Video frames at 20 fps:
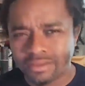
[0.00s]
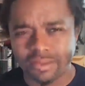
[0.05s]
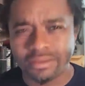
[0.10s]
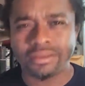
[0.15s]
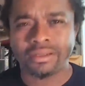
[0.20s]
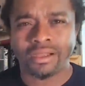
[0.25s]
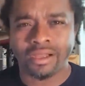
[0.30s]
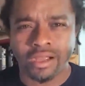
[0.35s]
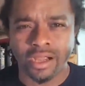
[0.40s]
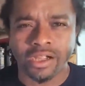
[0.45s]

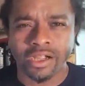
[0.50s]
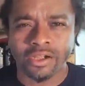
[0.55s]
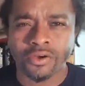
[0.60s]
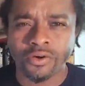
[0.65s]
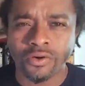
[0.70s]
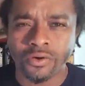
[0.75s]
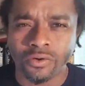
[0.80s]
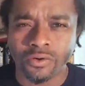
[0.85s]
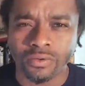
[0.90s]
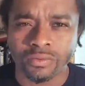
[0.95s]
all right,
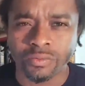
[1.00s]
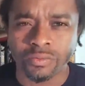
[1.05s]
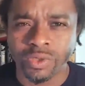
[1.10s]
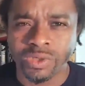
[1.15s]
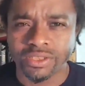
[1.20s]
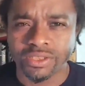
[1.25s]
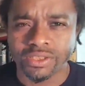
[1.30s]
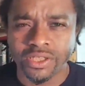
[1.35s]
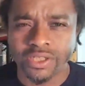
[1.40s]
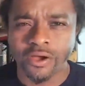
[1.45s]
cool, we
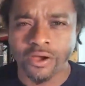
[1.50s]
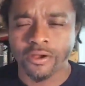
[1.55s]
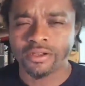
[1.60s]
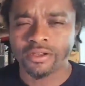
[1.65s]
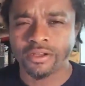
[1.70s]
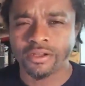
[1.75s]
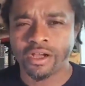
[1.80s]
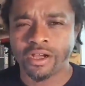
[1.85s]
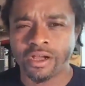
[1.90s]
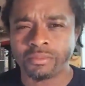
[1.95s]
could talk, you
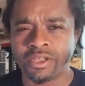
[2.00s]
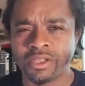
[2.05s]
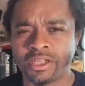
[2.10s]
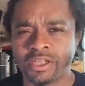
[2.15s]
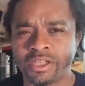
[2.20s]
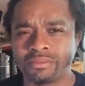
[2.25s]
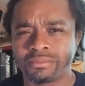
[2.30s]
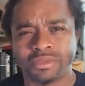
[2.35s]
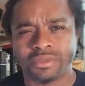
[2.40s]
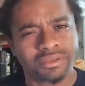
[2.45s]
know what I
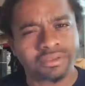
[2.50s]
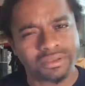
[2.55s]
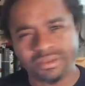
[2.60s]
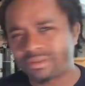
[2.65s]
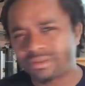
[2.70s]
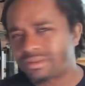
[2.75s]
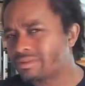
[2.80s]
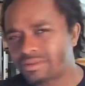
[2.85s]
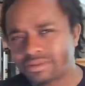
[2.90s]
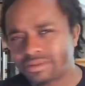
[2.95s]
mean? But
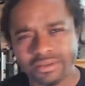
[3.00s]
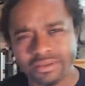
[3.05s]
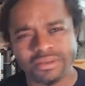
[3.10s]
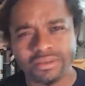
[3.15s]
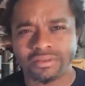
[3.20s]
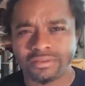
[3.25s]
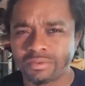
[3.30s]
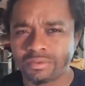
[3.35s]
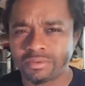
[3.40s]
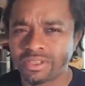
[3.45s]

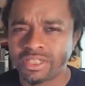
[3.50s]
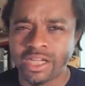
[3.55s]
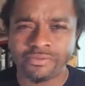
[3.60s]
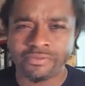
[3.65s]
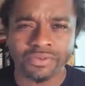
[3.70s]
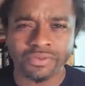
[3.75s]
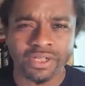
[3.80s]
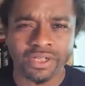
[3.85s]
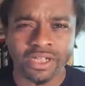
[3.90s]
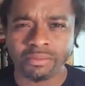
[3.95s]
we
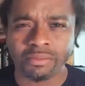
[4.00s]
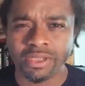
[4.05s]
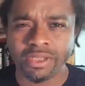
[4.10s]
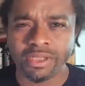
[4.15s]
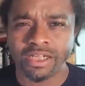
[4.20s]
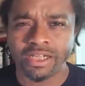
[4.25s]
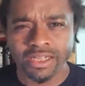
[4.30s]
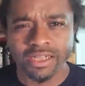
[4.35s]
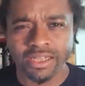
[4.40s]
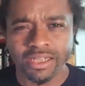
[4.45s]
definitely got to be
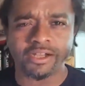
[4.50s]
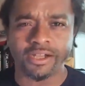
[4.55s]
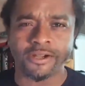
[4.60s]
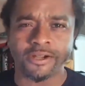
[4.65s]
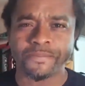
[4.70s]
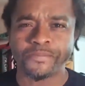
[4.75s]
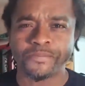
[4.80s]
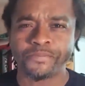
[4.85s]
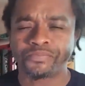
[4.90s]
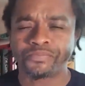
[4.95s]
clear.
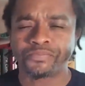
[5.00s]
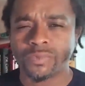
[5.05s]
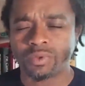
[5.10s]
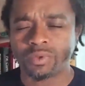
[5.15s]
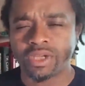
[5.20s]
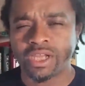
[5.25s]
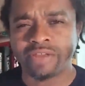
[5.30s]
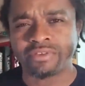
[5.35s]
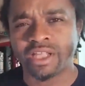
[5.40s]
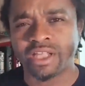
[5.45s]
We
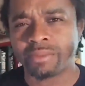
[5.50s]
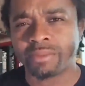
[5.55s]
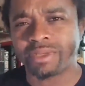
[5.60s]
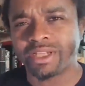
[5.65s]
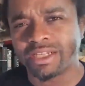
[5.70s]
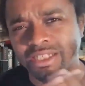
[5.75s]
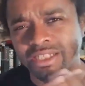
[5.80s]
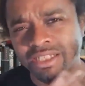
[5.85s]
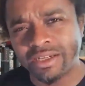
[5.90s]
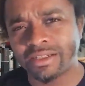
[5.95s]
definitely got to be
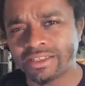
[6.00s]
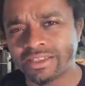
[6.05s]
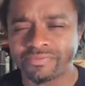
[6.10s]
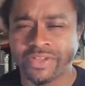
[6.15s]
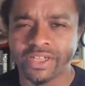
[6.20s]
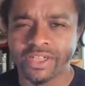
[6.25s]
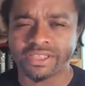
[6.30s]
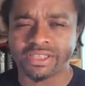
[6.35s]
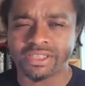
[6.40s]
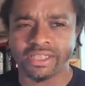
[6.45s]
clear in this
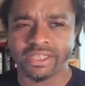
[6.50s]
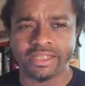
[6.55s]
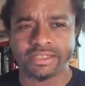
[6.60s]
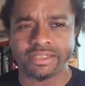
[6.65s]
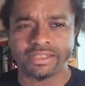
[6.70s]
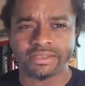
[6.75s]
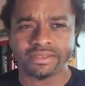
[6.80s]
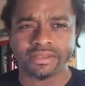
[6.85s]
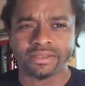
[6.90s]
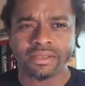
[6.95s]

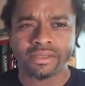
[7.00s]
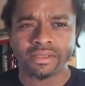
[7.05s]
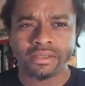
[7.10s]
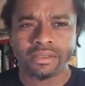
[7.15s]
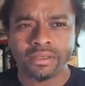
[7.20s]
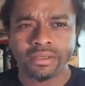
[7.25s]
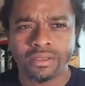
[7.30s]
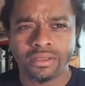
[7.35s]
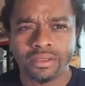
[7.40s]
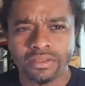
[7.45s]
investigation.
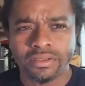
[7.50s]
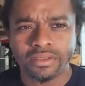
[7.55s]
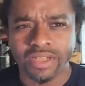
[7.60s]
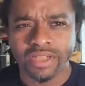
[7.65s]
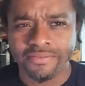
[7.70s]
So that